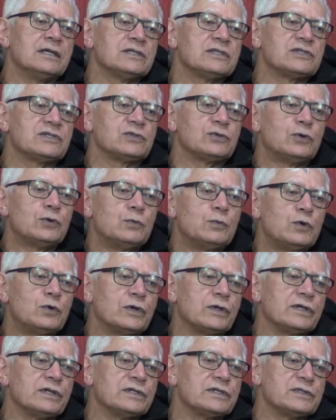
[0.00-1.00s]

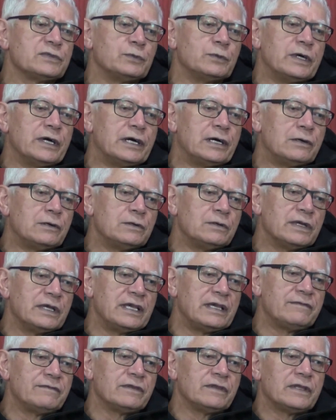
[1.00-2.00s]
Stormwater as well,
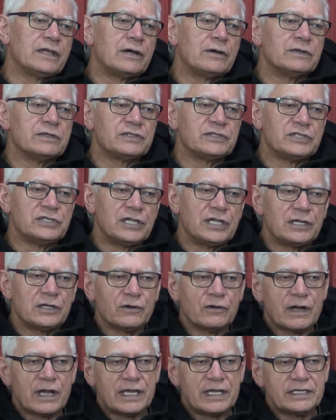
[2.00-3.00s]
even though it's
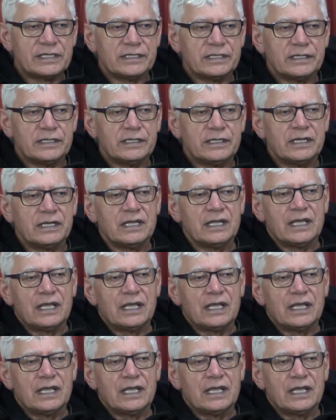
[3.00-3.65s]
generated